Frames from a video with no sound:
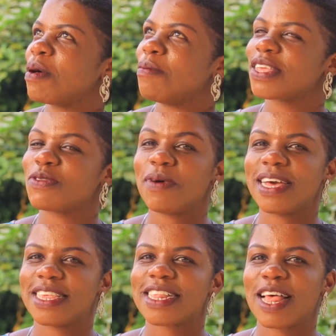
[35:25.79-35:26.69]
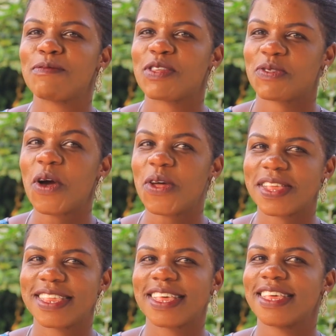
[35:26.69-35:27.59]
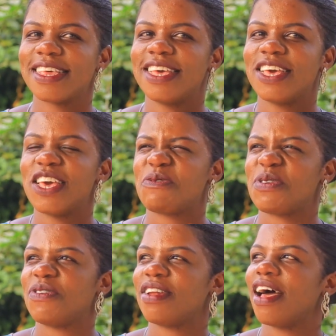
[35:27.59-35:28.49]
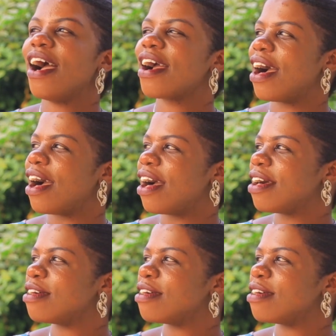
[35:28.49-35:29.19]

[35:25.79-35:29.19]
bagituma ikizamu kitoroshye ibintu nanga